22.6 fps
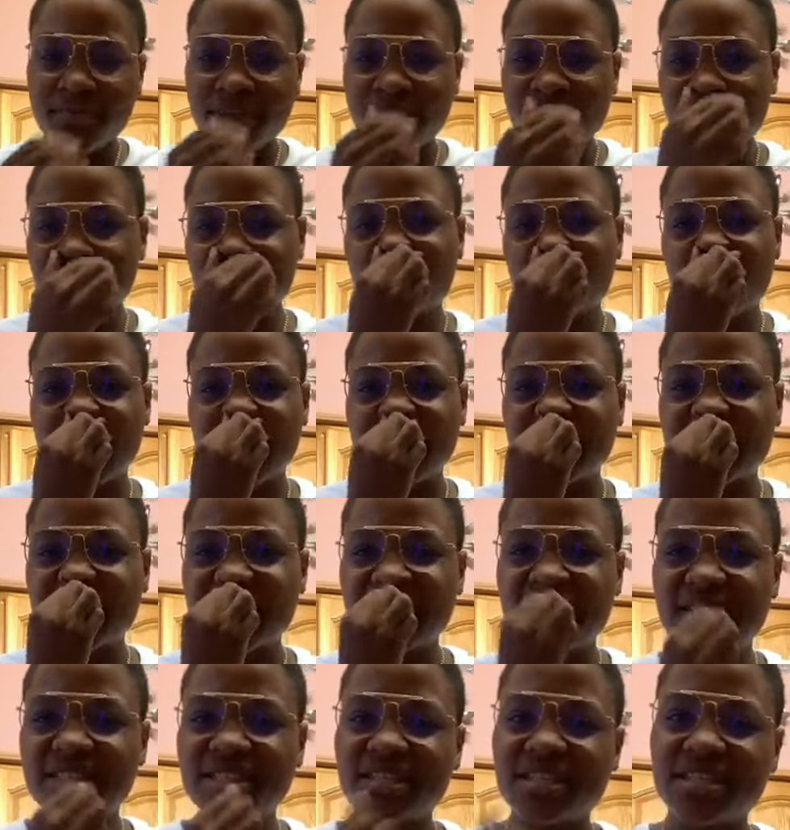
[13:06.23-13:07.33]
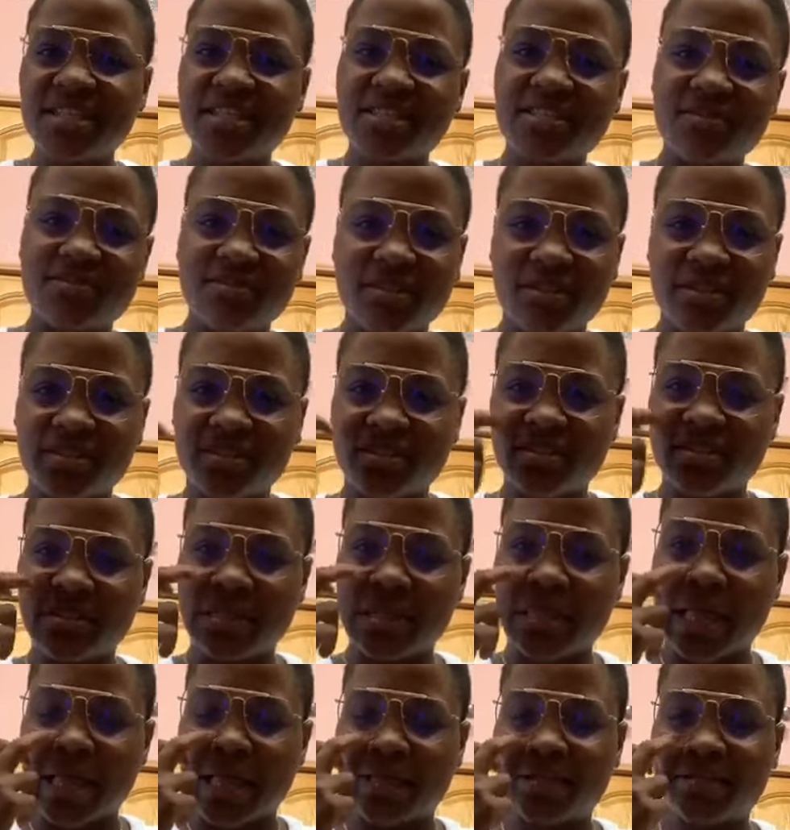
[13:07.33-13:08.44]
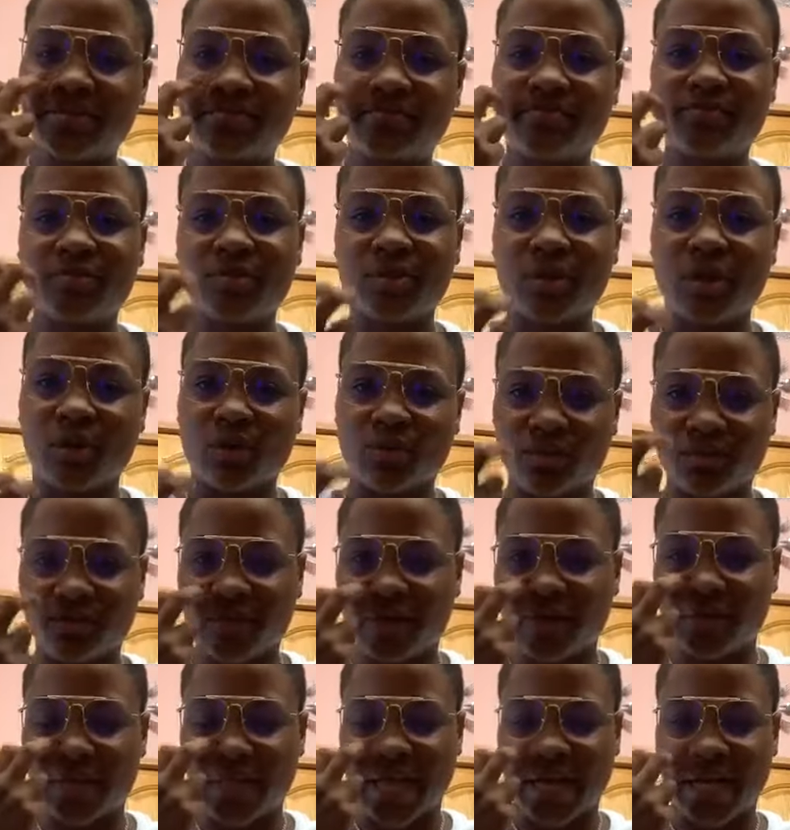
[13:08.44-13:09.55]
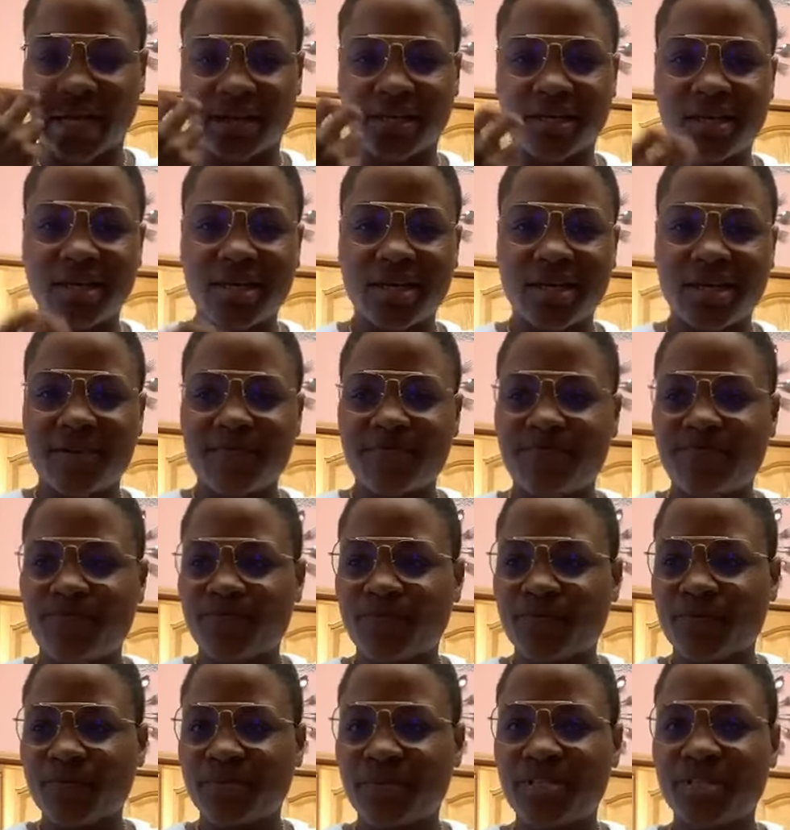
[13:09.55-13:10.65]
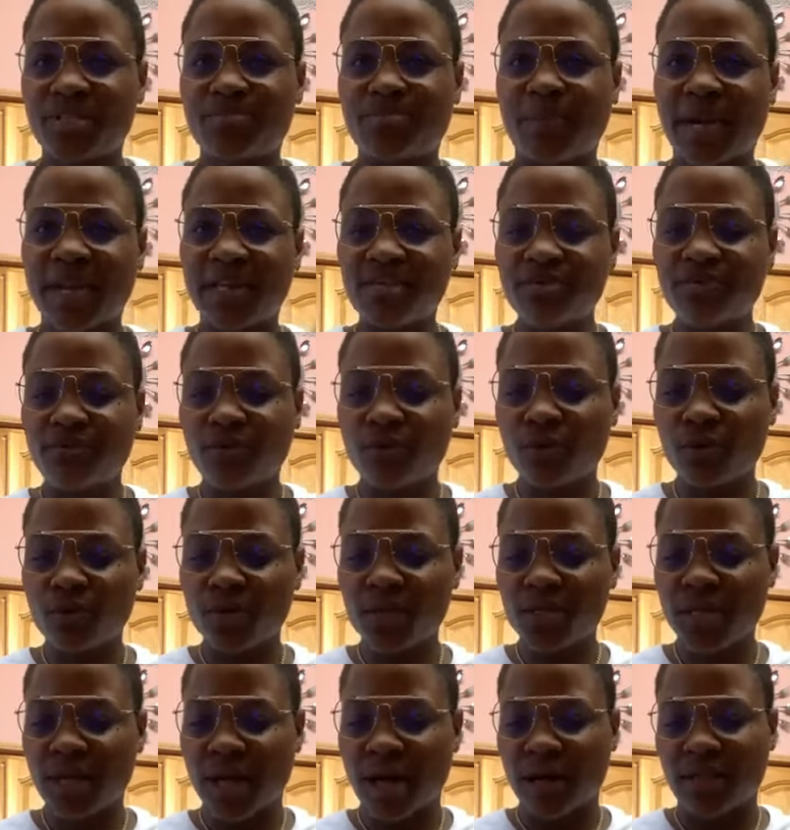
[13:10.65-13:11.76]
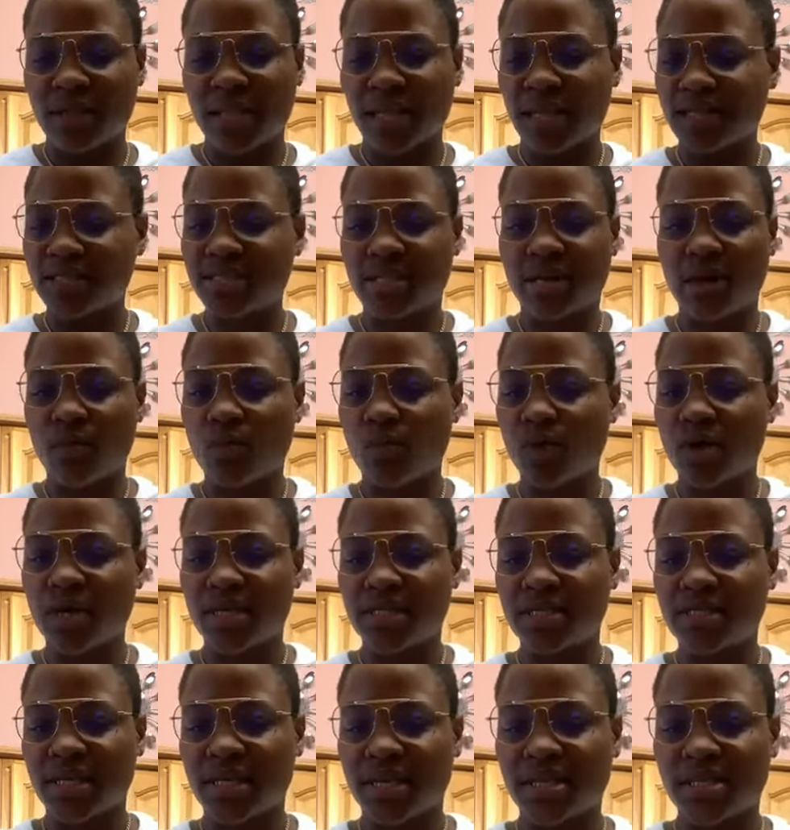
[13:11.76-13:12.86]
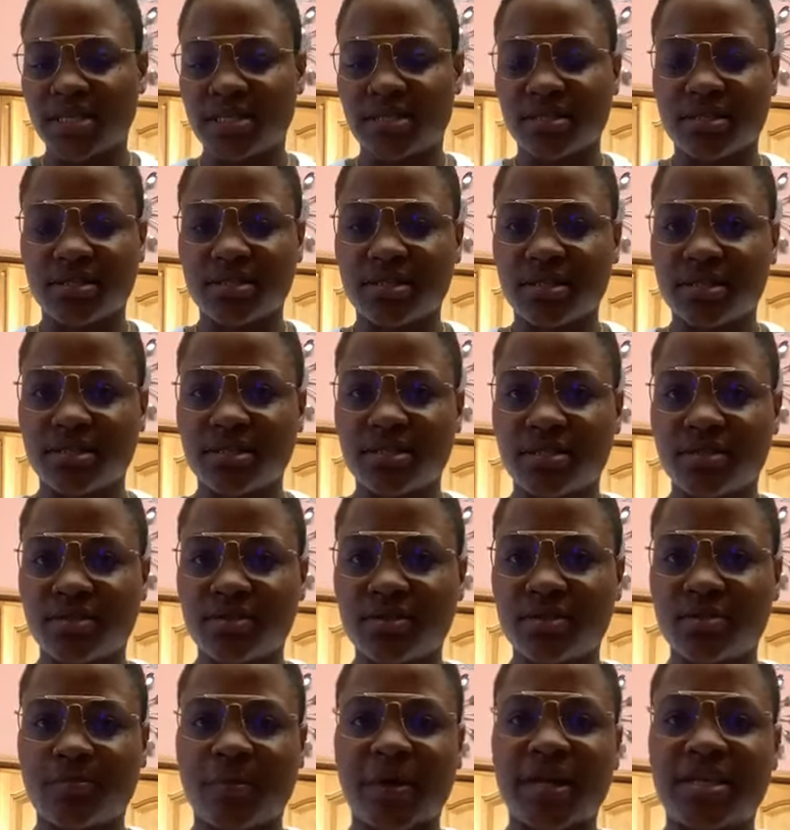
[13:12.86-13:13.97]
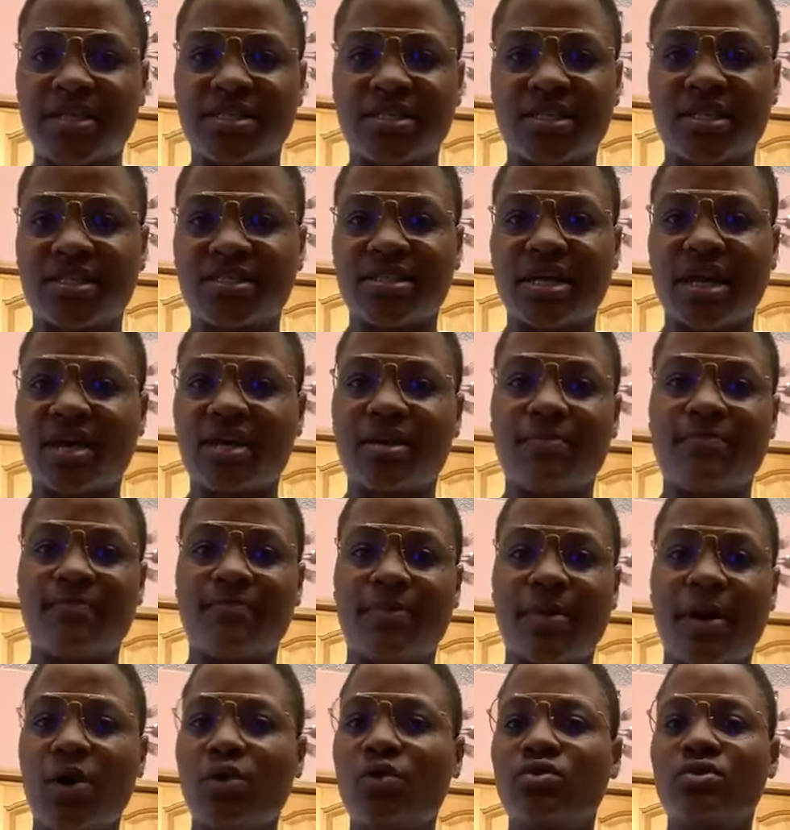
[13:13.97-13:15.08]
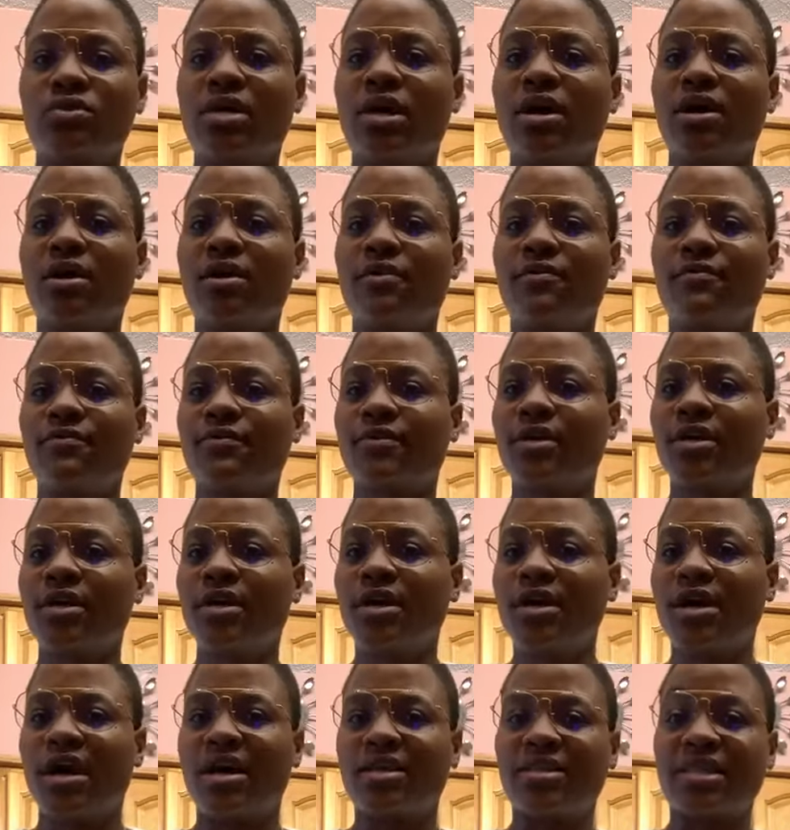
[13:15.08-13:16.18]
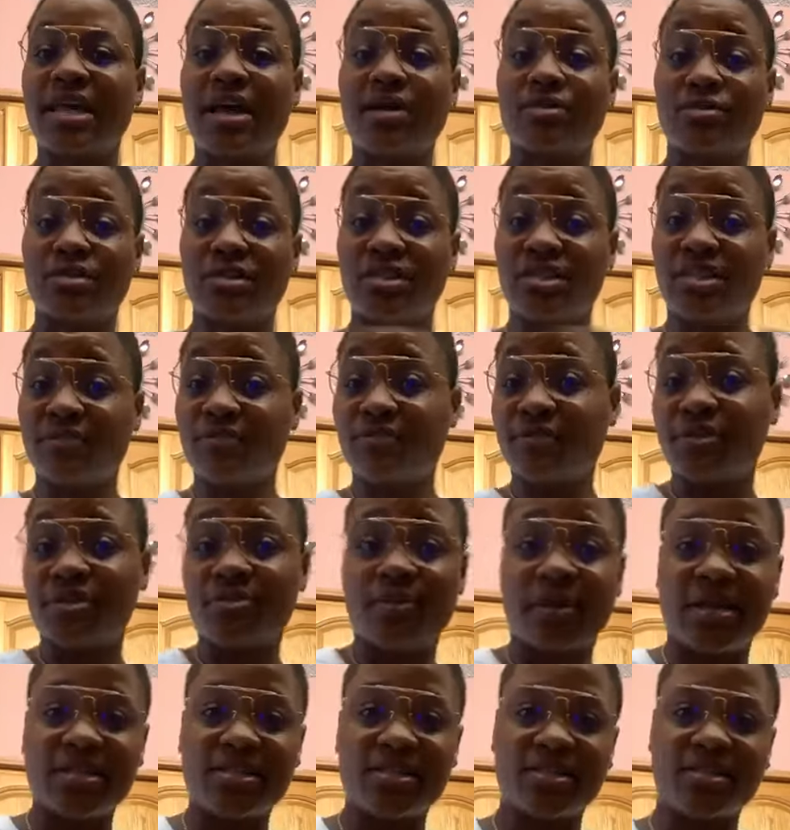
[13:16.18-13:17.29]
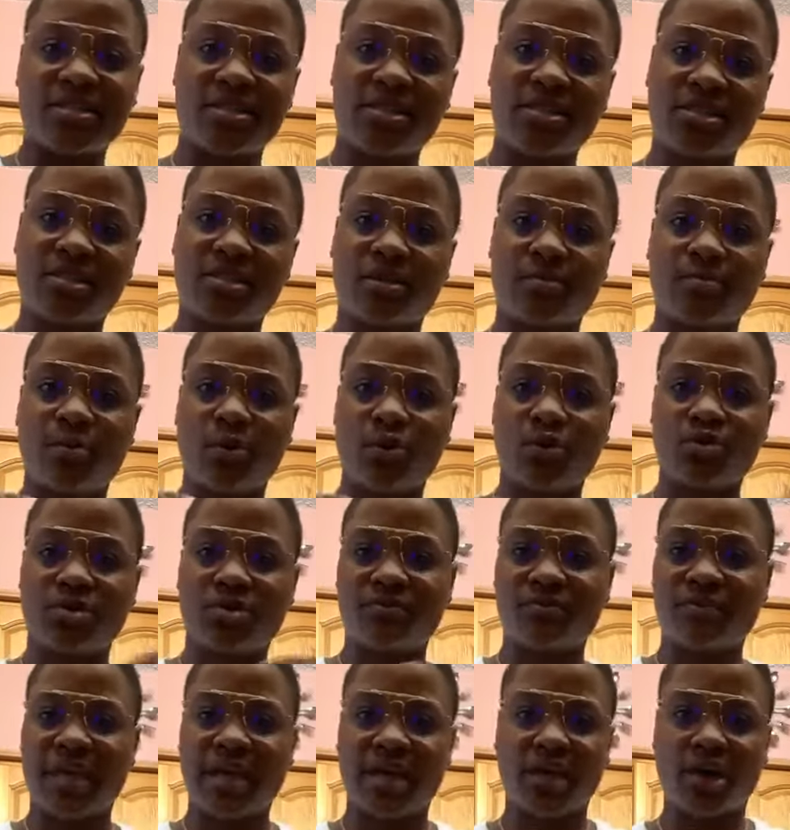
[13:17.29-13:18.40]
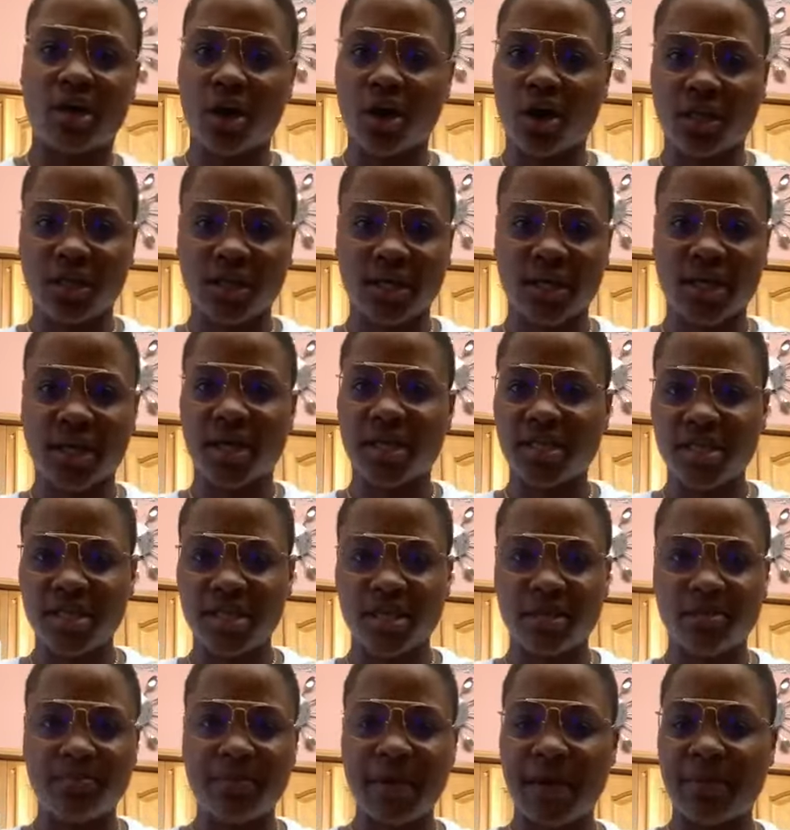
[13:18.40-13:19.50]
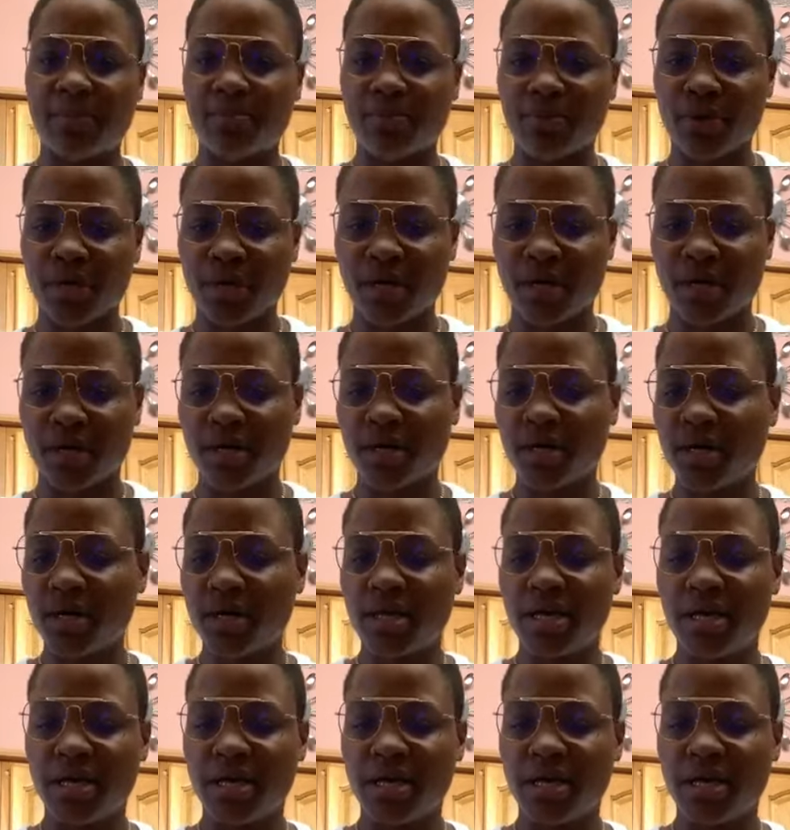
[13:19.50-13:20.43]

Mediterranean seasoning is like, you know, it's very like spice forward. Like I said, I wouldn't say this is spicy. It's not composed of 1,000 different spices. It's just composed of like garlic, onion, paprika.